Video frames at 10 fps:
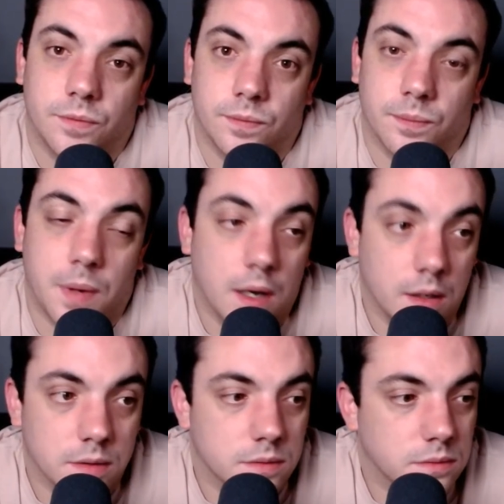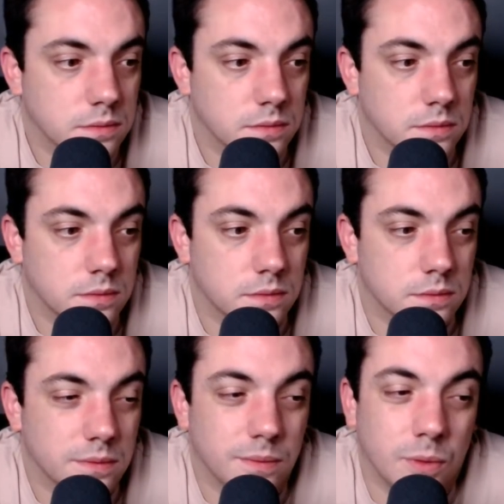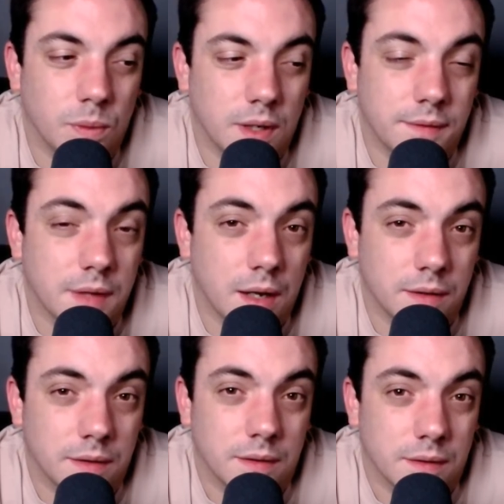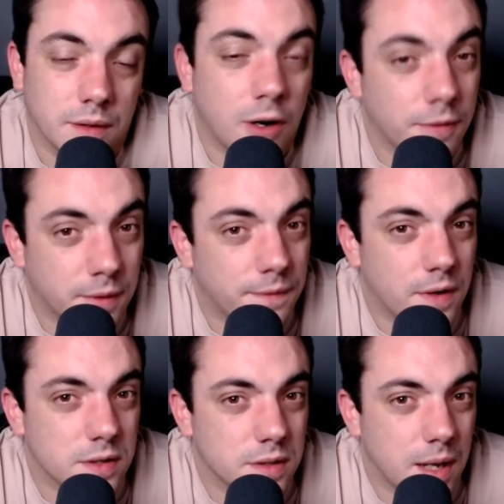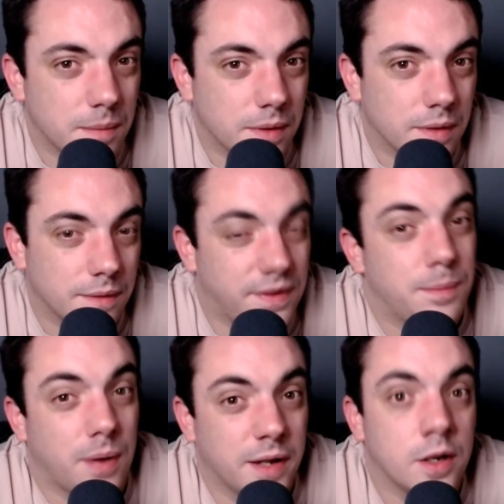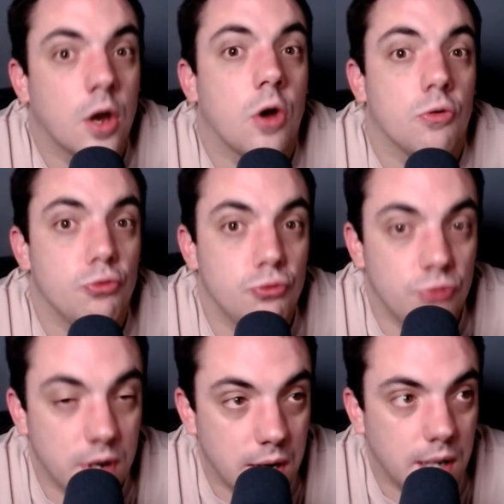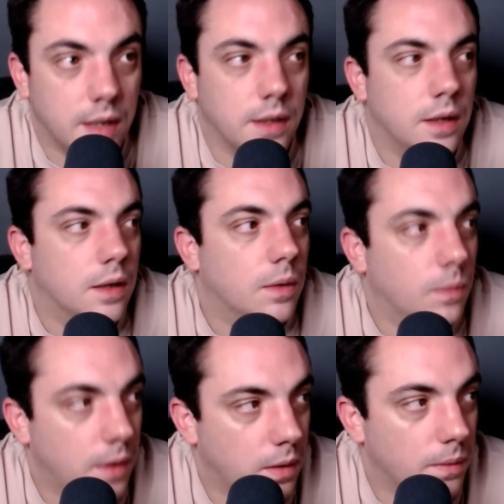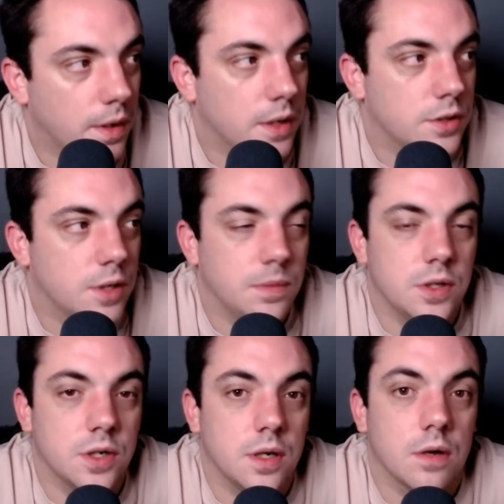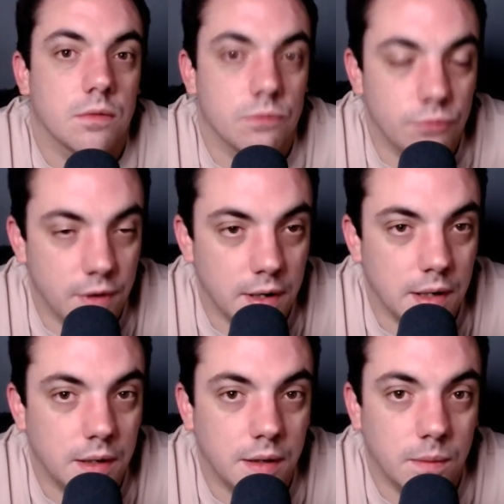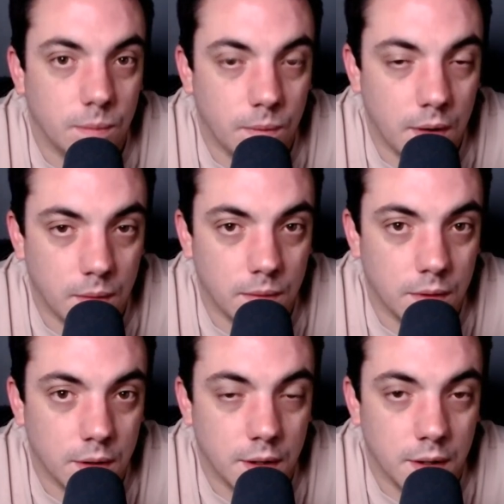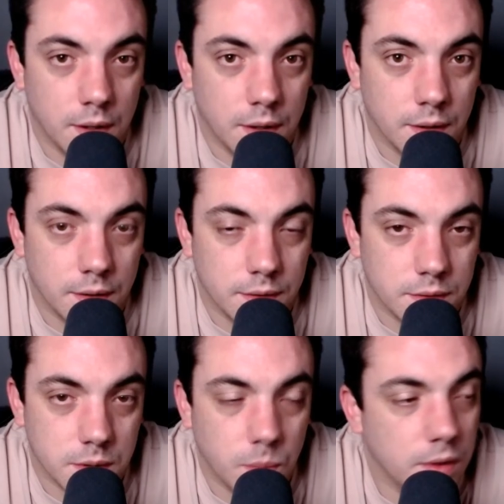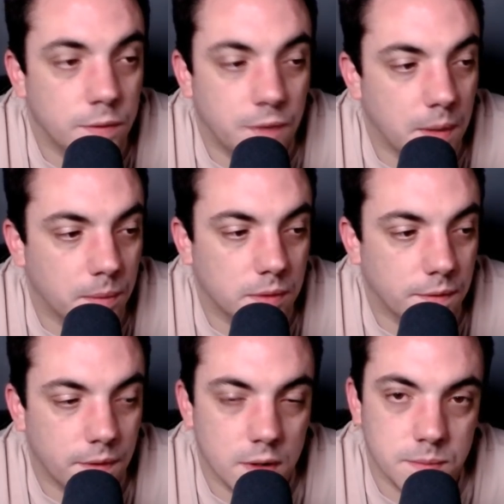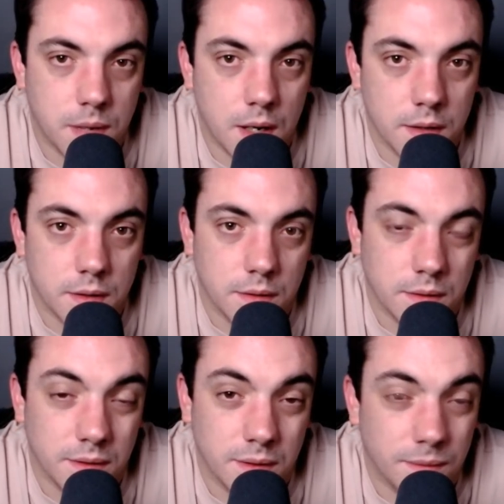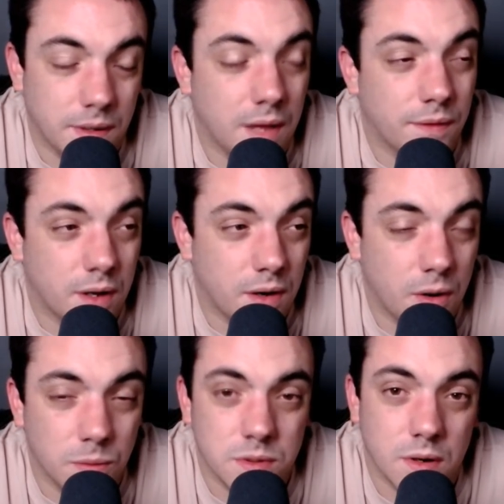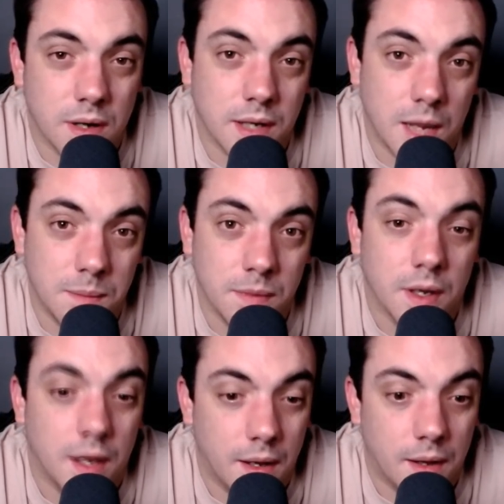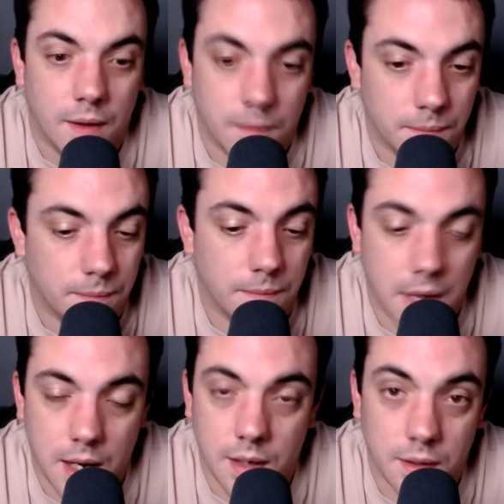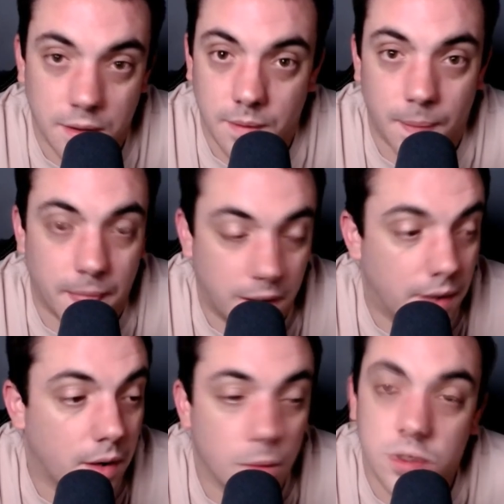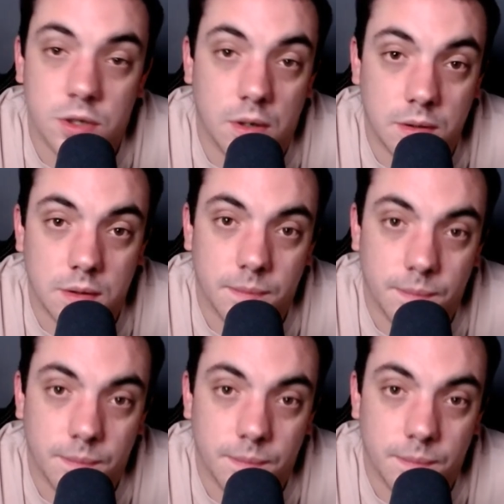But look what they've done after the first snap. They played really well. Jimmy G, really well. So what, he fumbled the first play. For that, the whole tie game, man, and I was shocked.